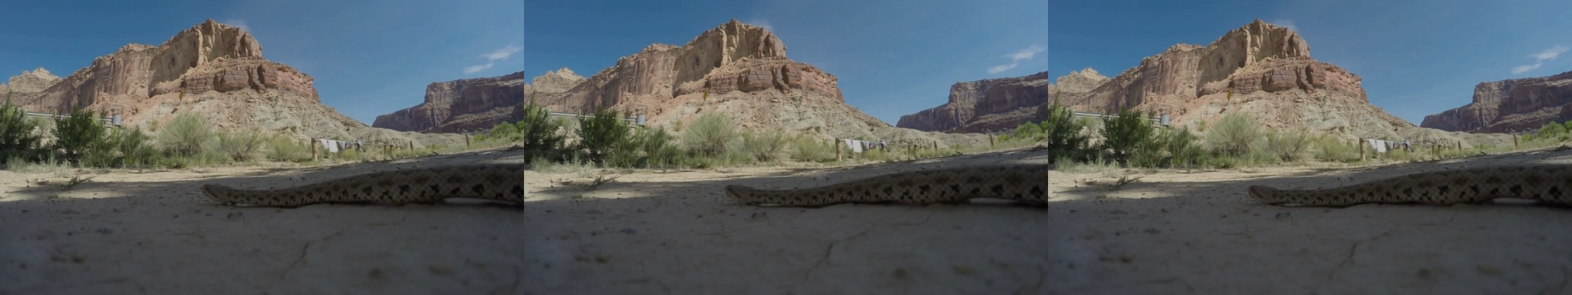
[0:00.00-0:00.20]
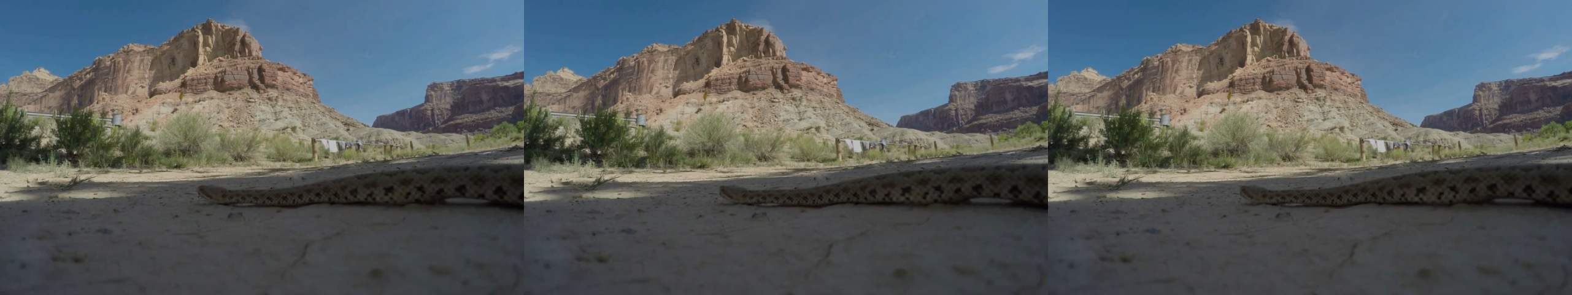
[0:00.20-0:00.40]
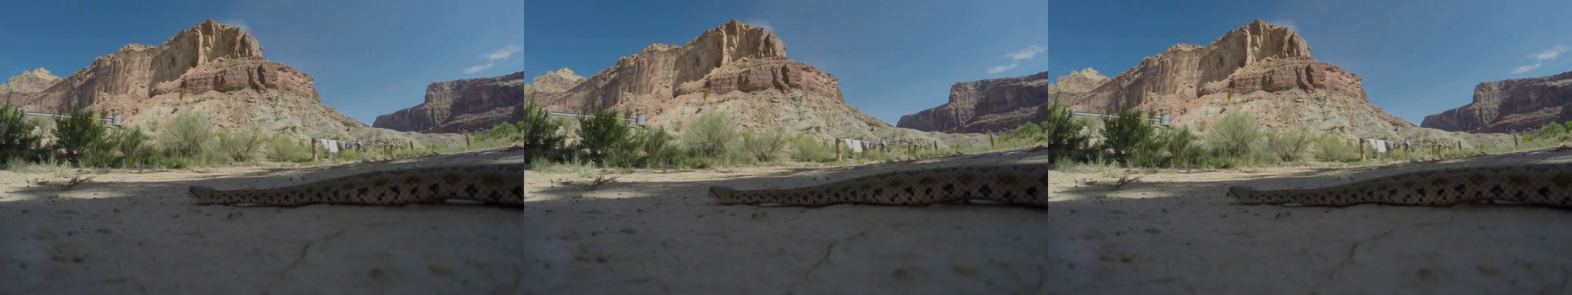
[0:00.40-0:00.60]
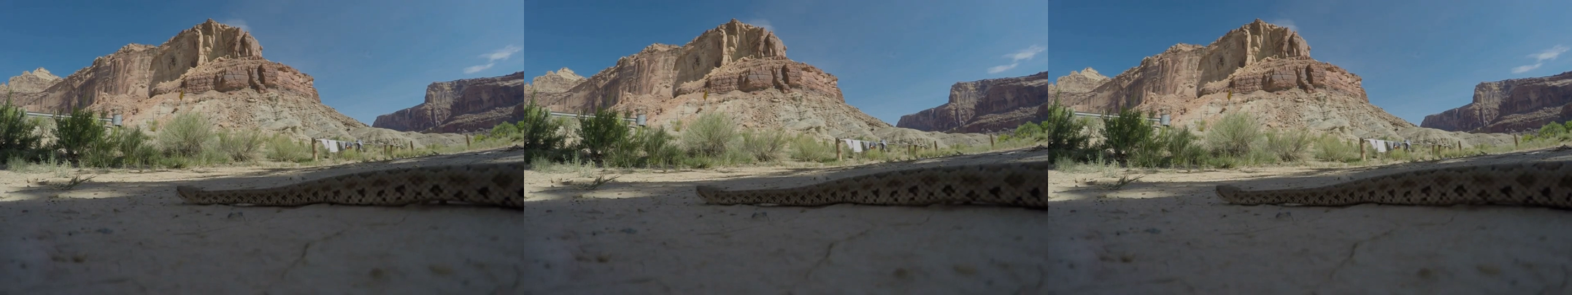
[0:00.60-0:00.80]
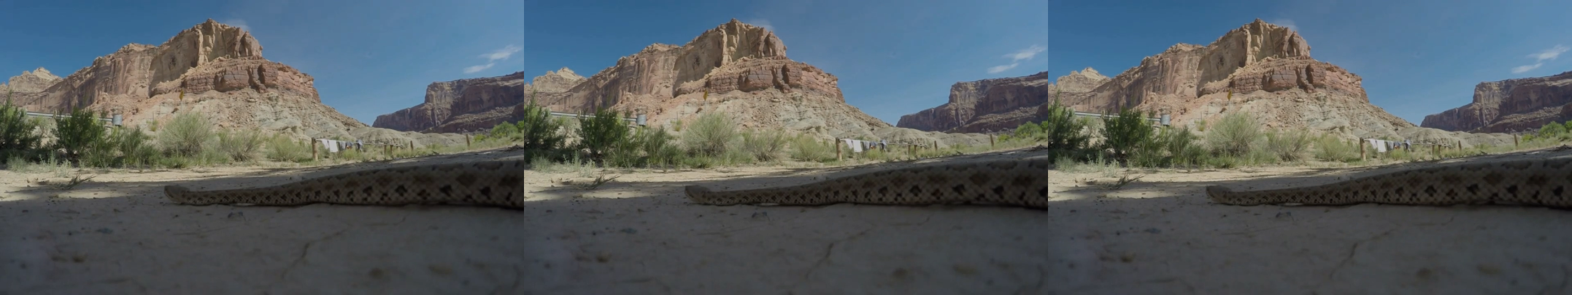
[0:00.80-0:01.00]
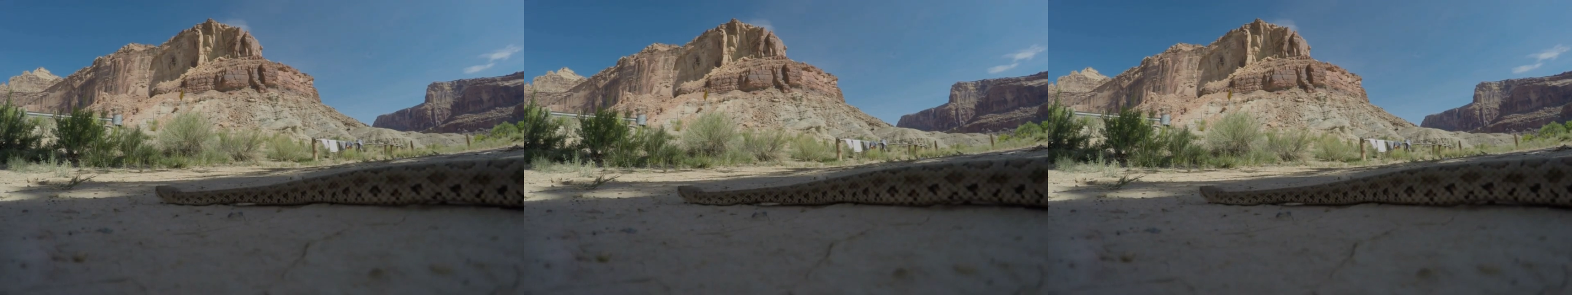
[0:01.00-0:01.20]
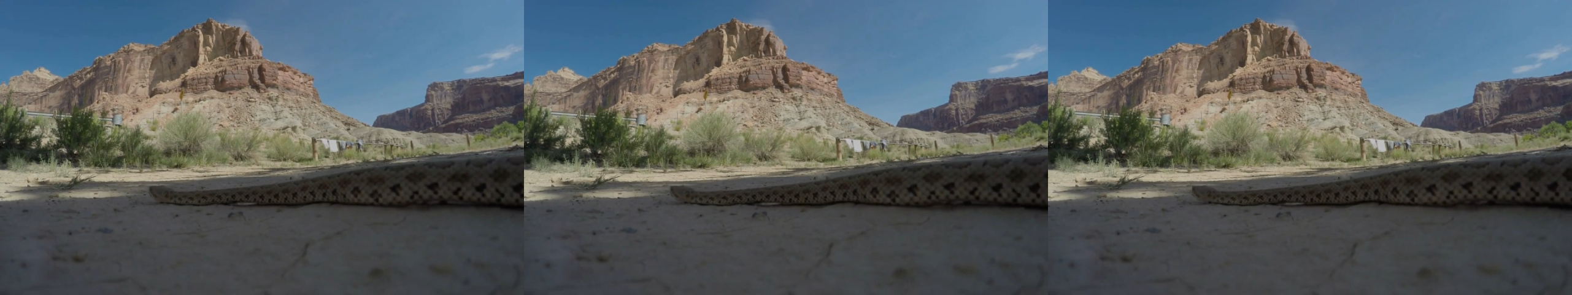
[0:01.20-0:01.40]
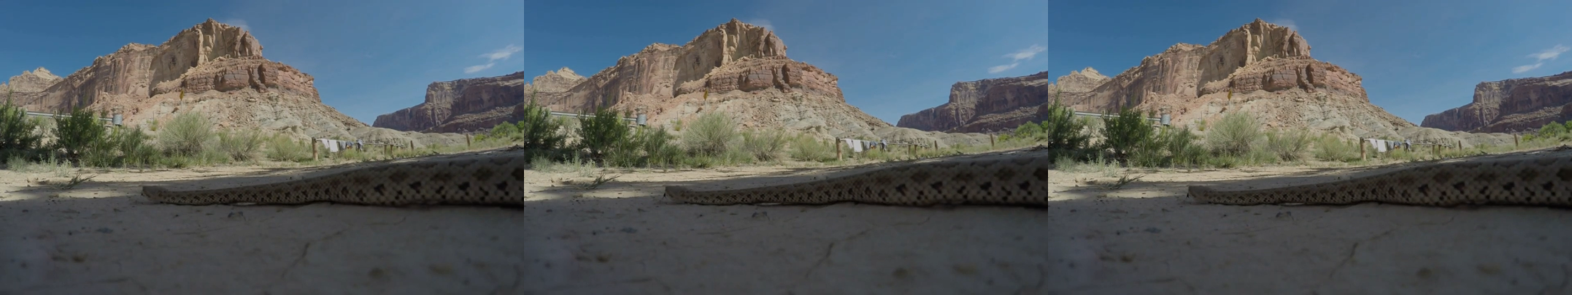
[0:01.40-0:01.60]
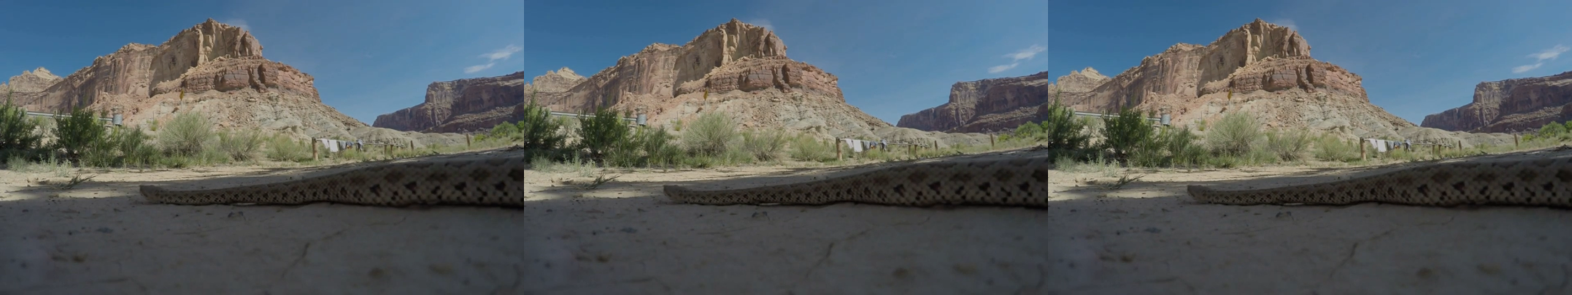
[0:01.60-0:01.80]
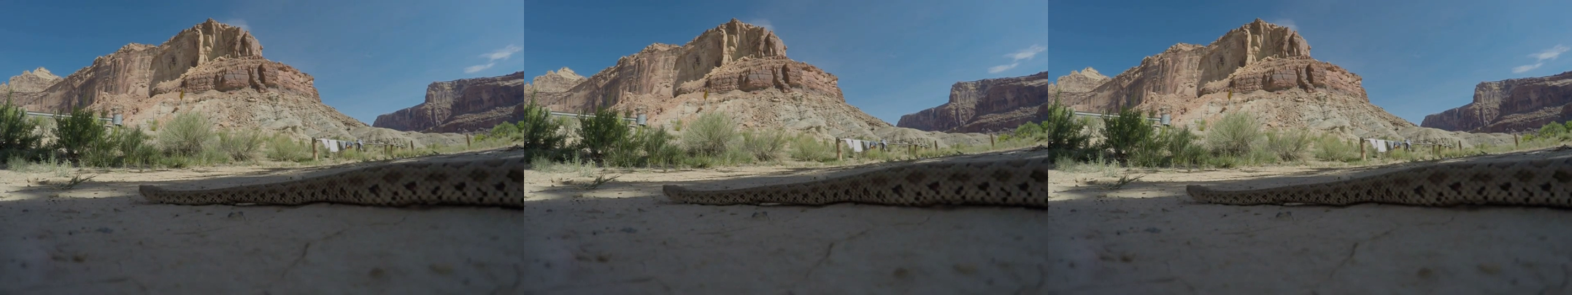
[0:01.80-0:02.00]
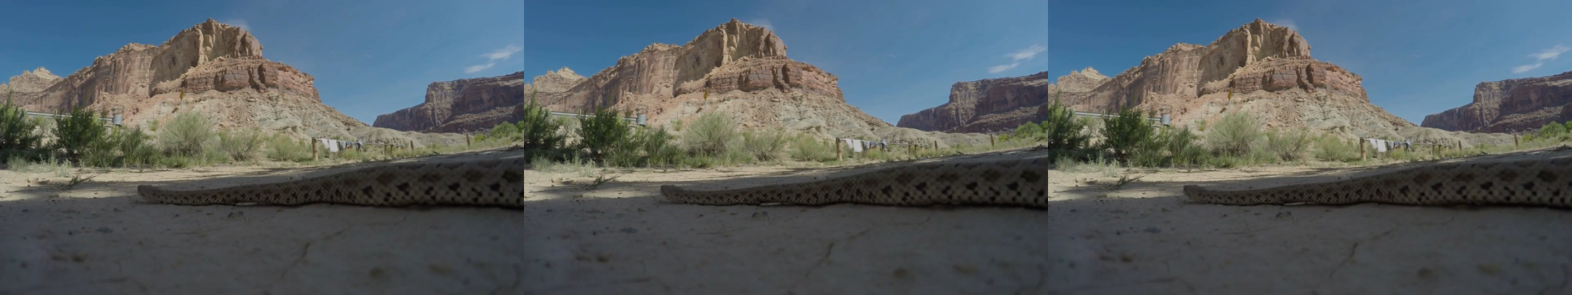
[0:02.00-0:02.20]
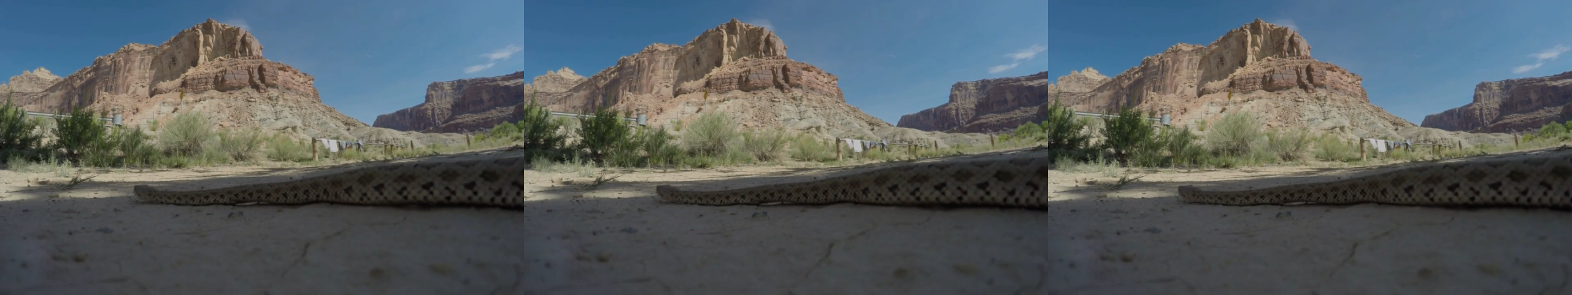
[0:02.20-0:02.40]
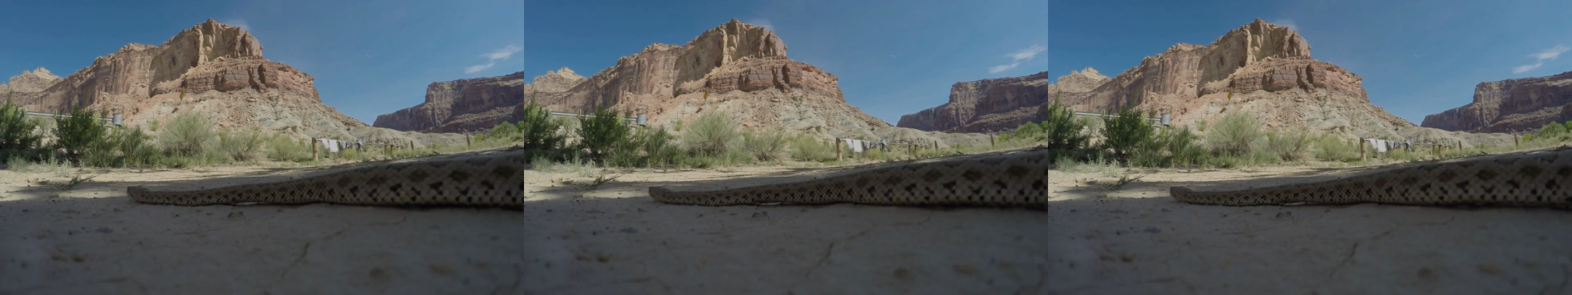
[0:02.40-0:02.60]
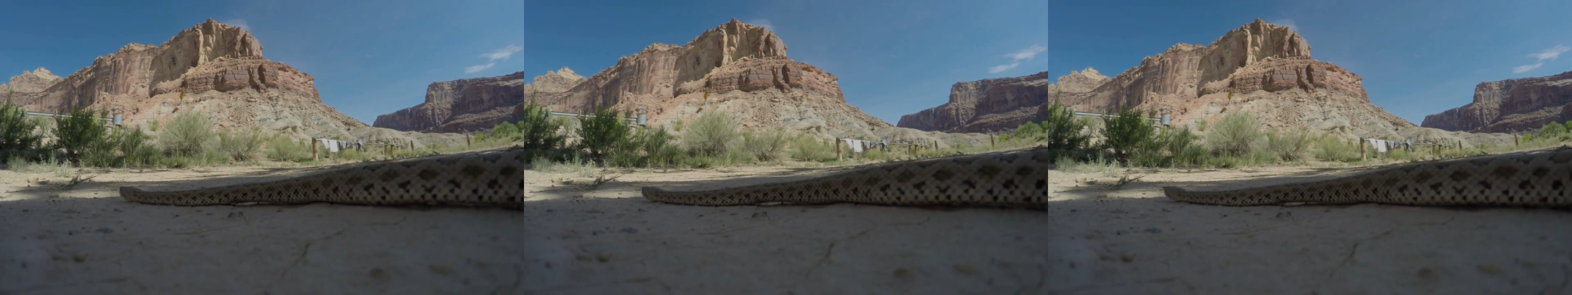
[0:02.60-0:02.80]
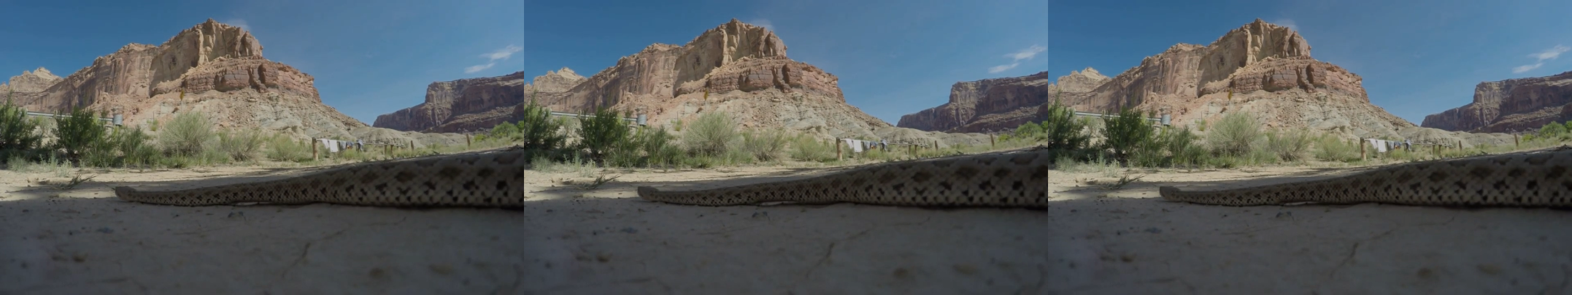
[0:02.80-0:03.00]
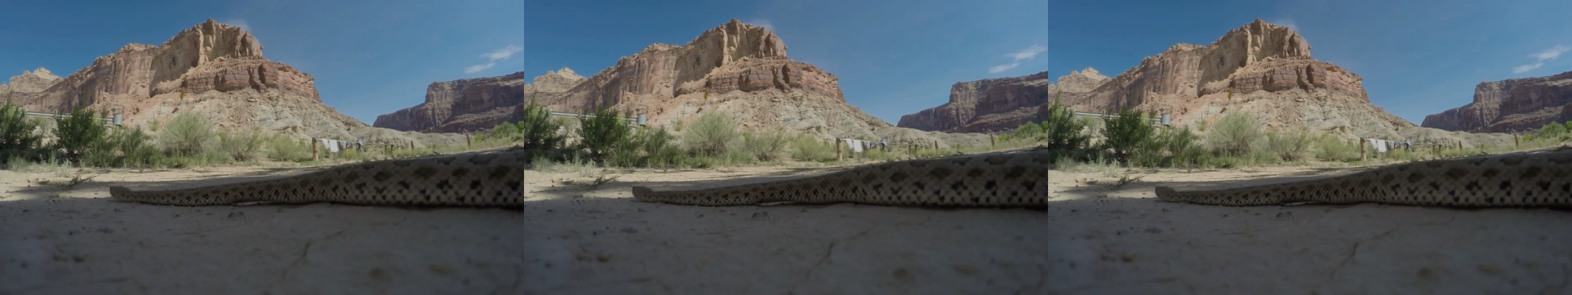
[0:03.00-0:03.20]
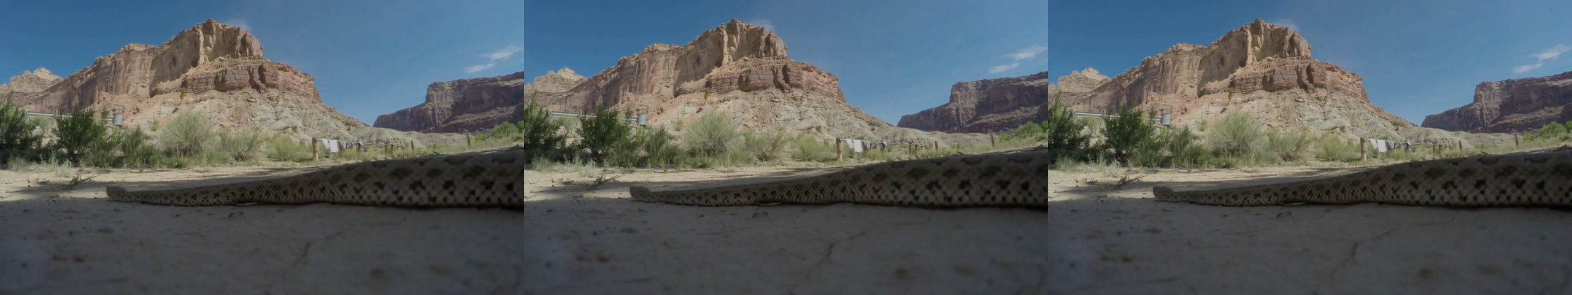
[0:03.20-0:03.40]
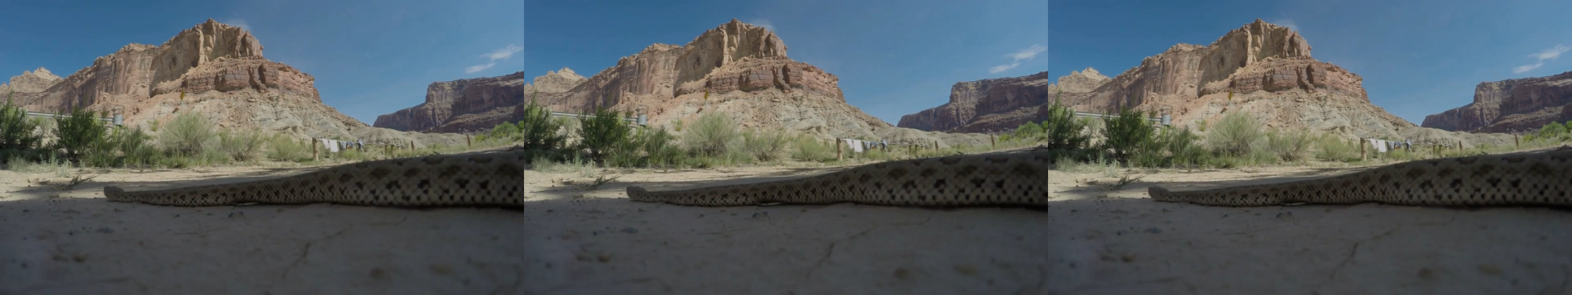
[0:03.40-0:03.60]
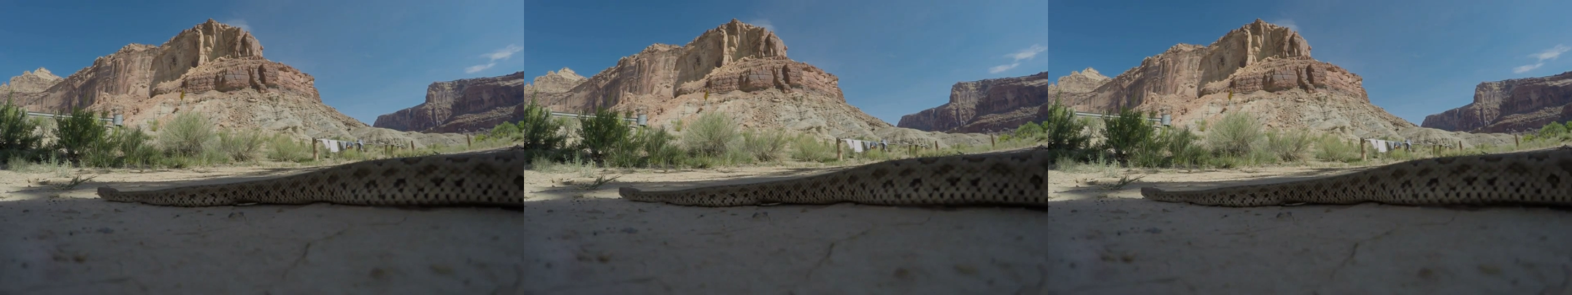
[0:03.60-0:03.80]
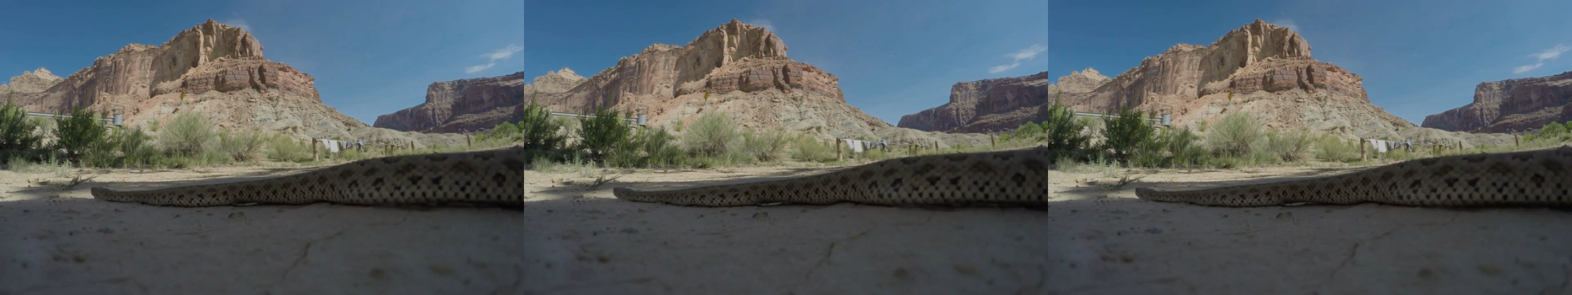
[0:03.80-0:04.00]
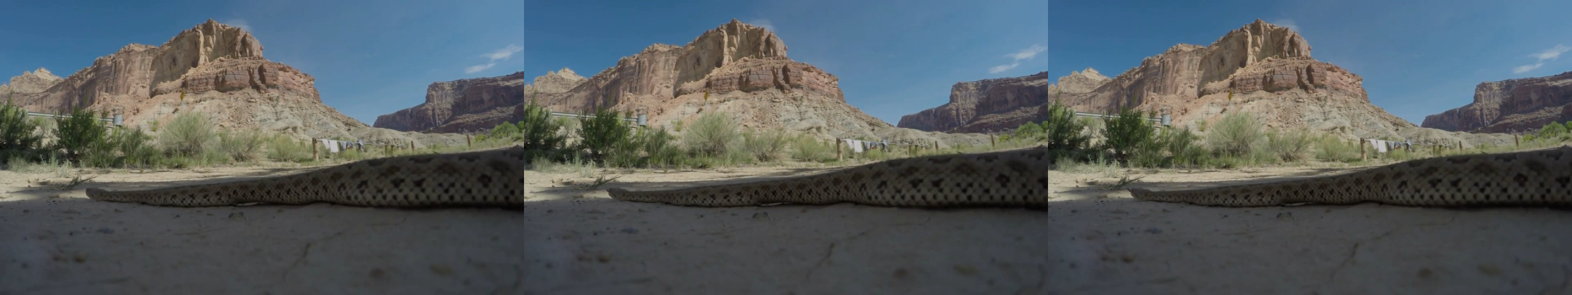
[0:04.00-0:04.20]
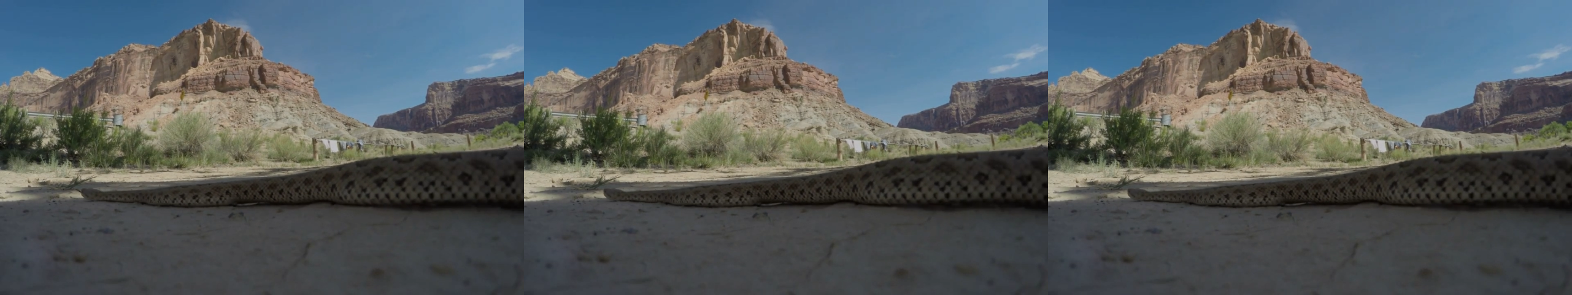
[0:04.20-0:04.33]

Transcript: No face is visible, so there are no lips to read.